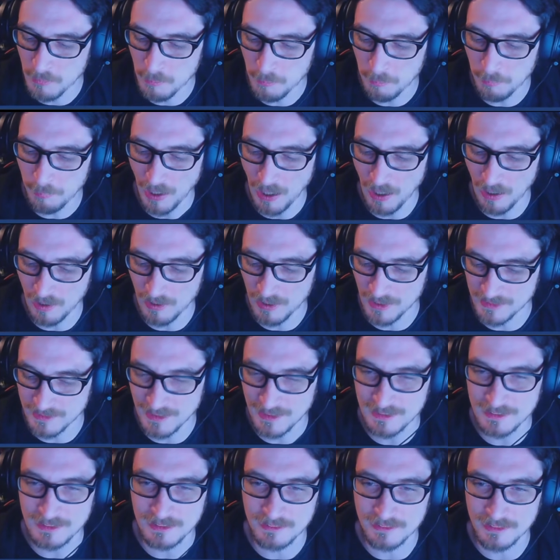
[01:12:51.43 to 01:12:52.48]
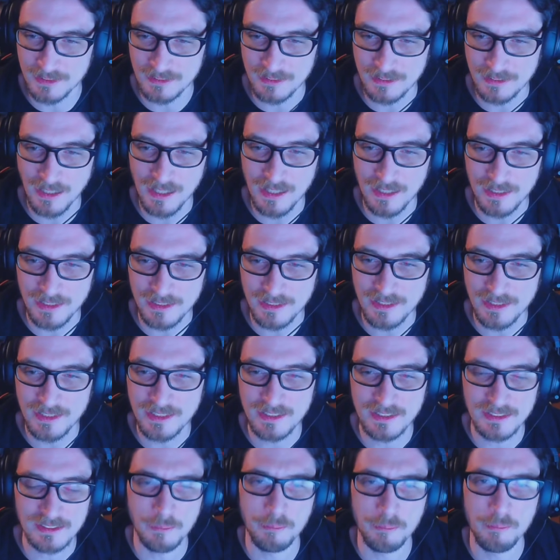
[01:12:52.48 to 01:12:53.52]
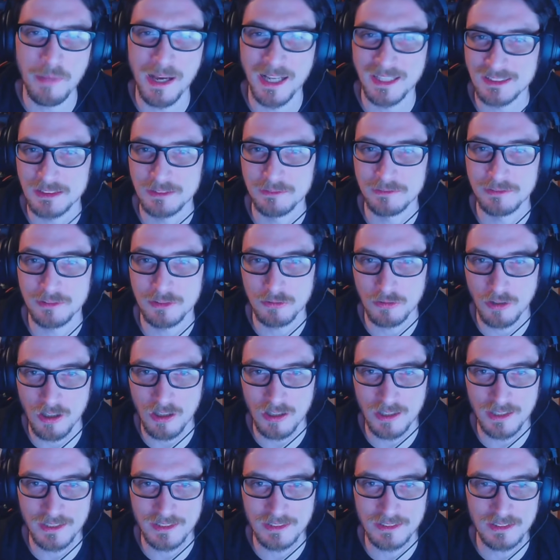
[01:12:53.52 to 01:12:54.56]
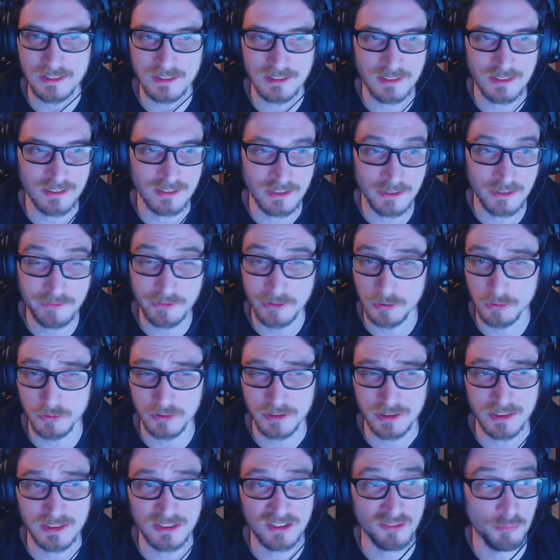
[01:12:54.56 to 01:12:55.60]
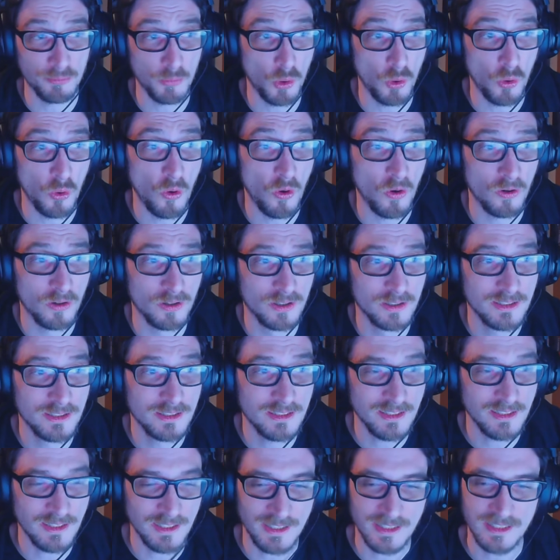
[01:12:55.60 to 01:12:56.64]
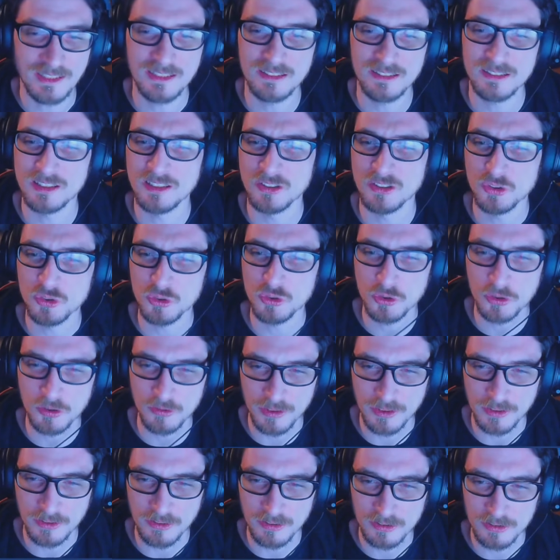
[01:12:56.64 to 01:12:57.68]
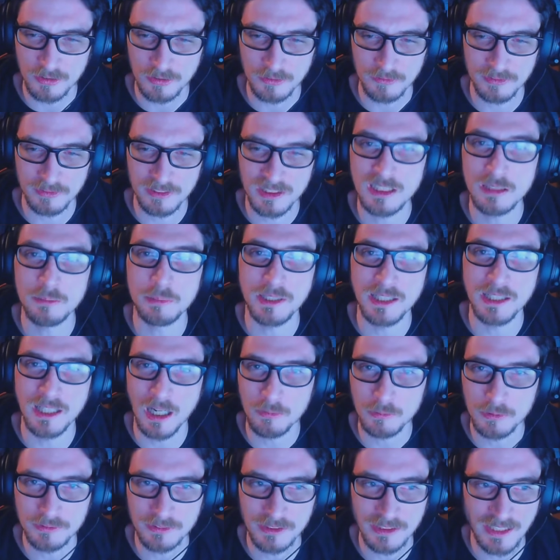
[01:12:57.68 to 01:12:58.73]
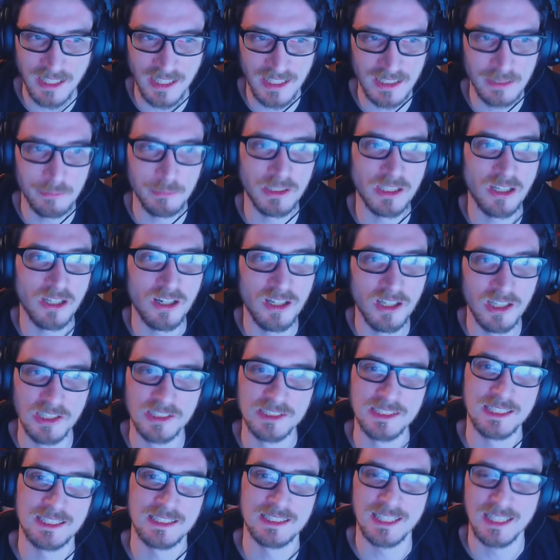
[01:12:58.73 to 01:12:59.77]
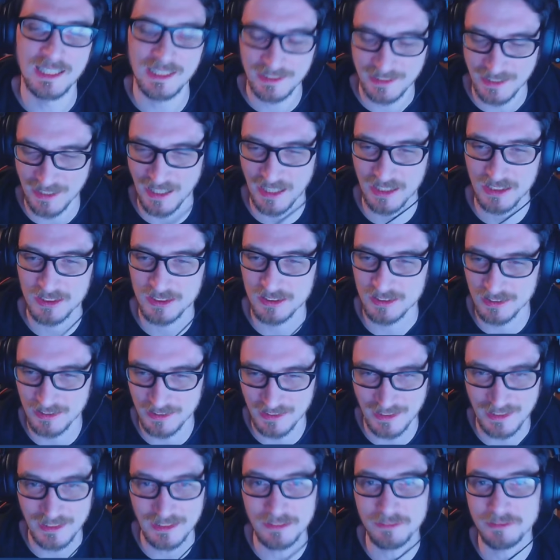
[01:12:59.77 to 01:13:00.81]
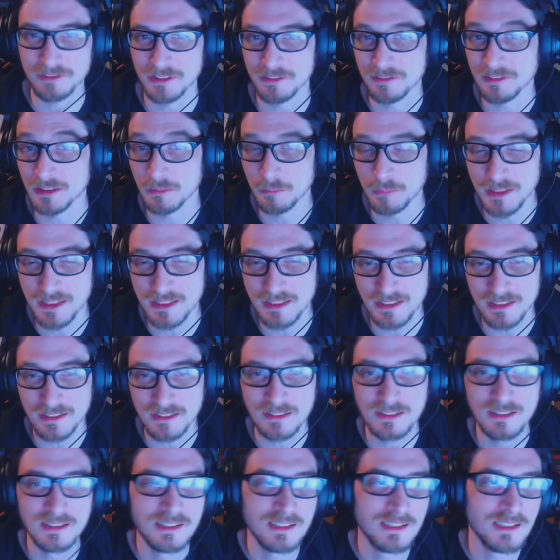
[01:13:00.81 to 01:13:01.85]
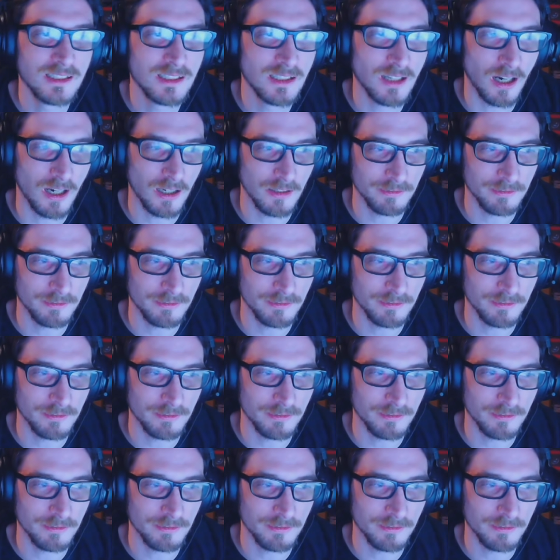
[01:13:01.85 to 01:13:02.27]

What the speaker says: but at the end of the day, it is a massive grind. The difficulty is more in its endurance of keeping up with the game and earning that cash to get the 50 million. I